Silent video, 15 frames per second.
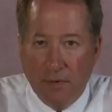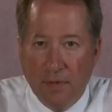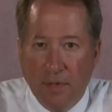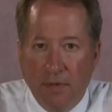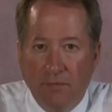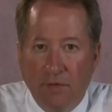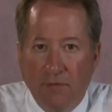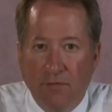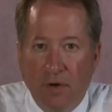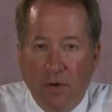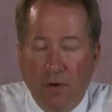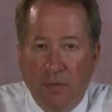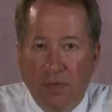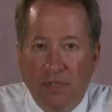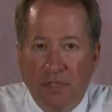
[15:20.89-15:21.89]
If the
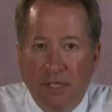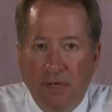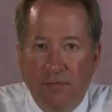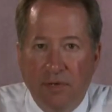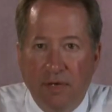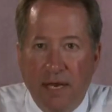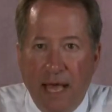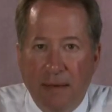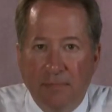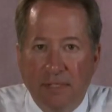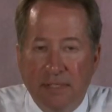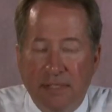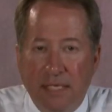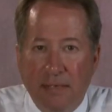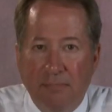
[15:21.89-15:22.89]
voter received an
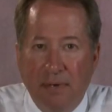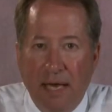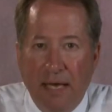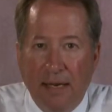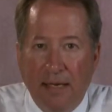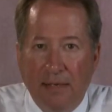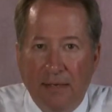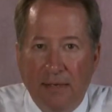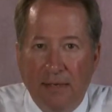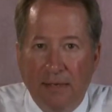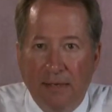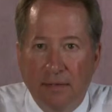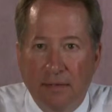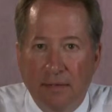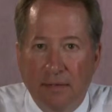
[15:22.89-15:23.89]
absentee ballot
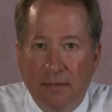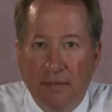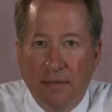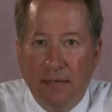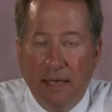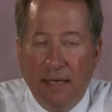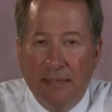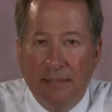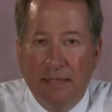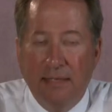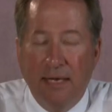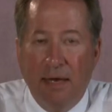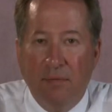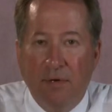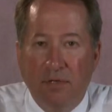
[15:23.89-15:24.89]
and did
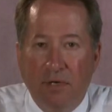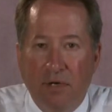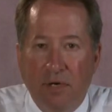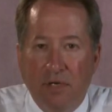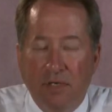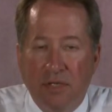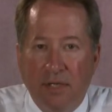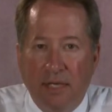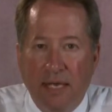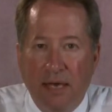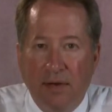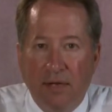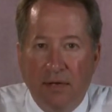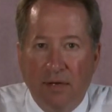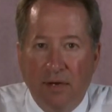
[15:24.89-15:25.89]
not return it to the
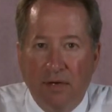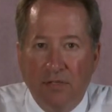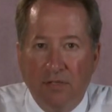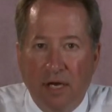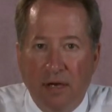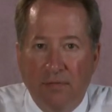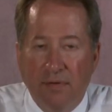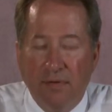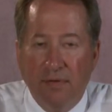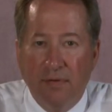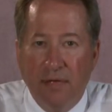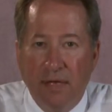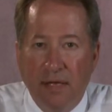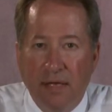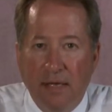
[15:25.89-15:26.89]
county clerk's office,
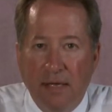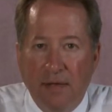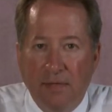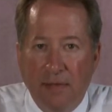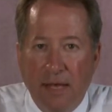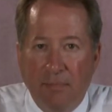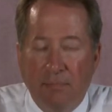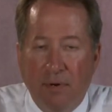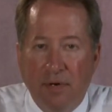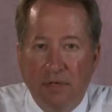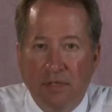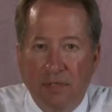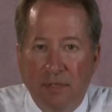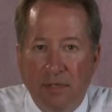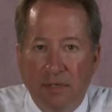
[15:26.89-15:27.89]
that
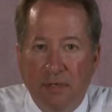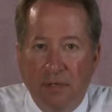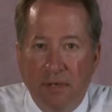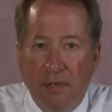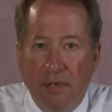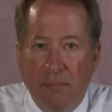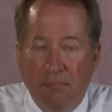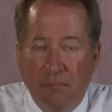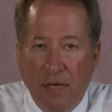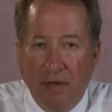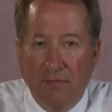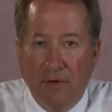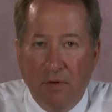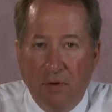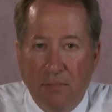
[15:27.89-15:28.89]
person may
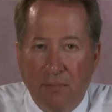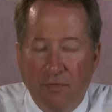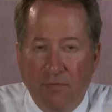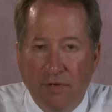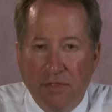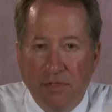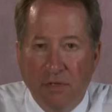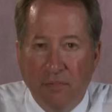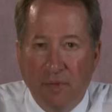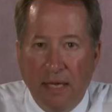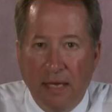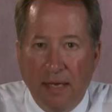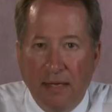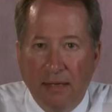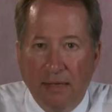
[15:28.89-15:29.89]
vote a provisional
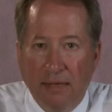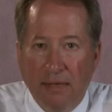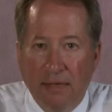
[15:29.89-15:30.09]
ballot.